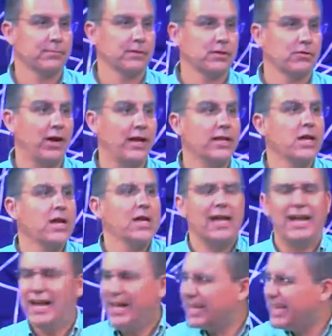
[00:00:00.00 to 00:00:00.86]
Right?
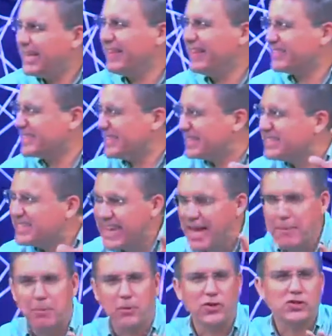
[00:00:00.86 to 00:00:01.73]
Again, that's an
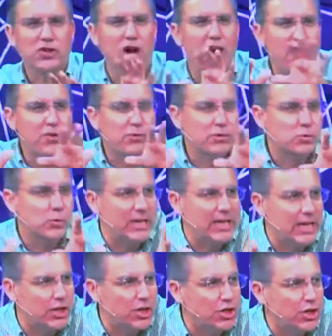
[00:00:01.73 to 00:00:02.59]
example. There's others we
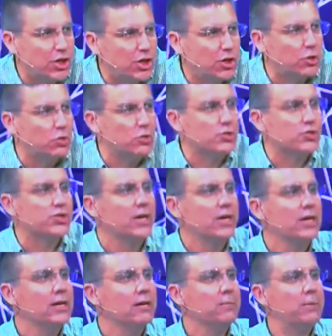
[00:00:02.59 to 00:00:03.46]
can use,
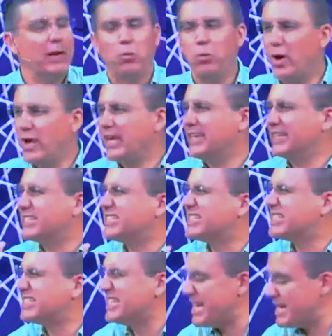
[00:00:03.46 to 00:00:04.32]
but I want you to
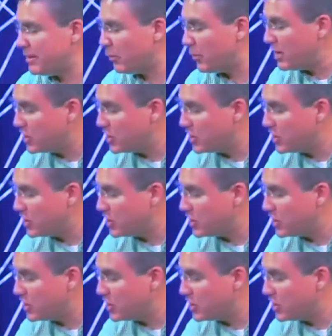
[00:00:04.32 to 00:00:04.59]
see that we